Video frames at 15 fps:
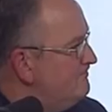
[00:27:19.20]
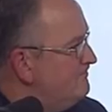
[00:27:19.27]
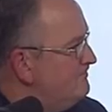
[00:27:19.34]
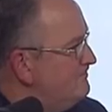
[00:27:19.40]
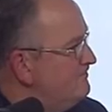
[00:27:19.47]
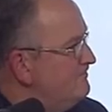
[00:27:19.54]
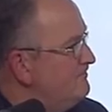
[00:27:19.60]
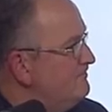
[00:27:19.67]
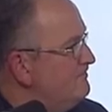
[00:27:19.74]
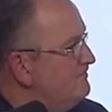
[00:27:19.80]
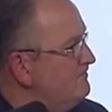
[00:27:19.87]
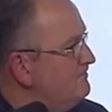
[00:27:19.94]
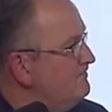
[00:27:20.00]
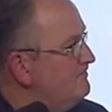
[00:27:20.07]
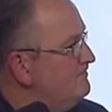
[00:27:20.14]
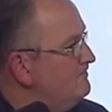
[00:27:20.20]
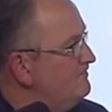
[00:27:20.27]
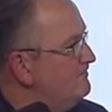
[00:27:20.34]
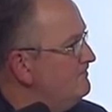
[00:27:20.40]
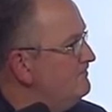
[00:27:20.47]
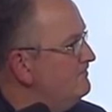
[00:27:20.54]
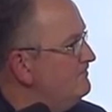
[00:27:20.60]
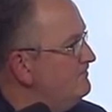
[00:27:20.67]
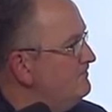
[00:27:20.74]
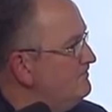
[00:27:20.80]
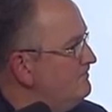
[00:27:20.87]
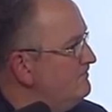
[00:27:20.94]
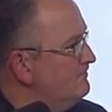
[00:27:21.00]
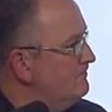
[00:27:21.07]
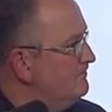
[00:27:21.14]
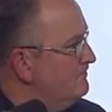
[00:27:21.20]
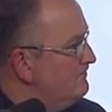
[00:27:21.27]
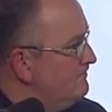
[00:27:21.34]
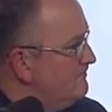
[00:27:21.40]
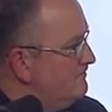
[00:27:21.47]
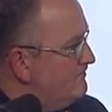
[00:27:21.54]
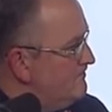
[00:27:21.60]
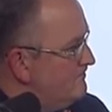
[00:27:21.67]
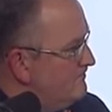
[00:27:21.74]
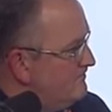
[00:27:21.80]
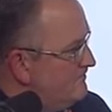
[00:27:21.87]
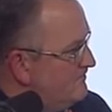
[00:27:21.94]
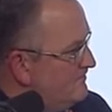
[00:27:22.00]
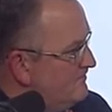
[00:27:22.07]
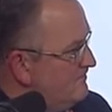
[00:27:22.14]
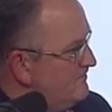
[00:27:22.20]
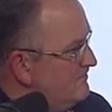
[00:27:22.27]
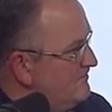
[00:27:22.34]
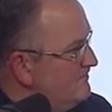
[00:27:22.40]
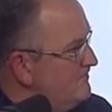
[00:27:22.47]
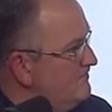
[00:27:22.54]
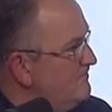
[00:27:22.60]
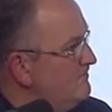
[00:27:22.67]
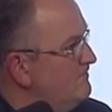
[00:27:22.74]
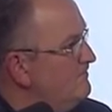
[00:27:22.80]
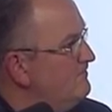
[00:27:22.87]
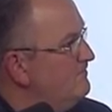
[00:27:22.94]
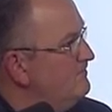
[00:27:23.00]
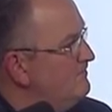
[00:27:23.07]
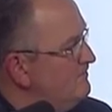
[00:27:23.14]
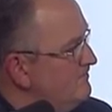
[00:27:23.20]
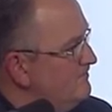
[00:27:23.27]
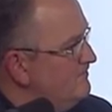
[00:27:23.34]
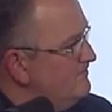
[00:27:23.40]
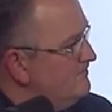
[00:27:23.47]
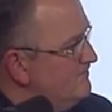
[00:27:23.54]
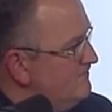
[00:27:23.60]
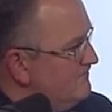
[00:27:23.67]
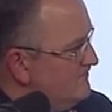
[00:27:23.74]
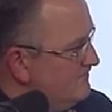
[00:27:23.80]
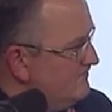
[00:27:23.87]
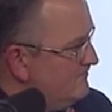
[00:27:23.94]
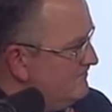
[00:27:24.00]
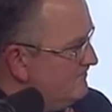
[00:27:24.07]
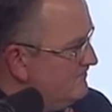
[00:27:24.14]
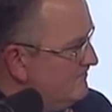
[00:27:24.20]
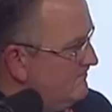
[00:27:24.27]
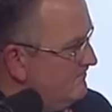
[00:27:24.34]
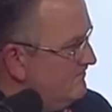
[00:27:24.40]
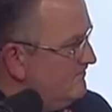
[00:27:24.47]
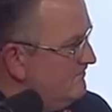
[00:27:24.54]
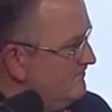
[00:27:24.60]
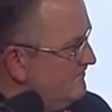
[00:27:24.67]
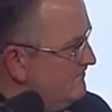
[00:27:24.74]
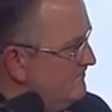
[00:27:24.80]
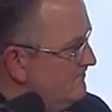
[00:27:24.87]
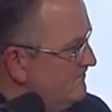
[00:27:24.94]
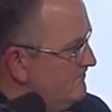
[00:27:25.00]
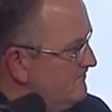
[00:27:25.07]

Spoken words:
The person shown says nothing.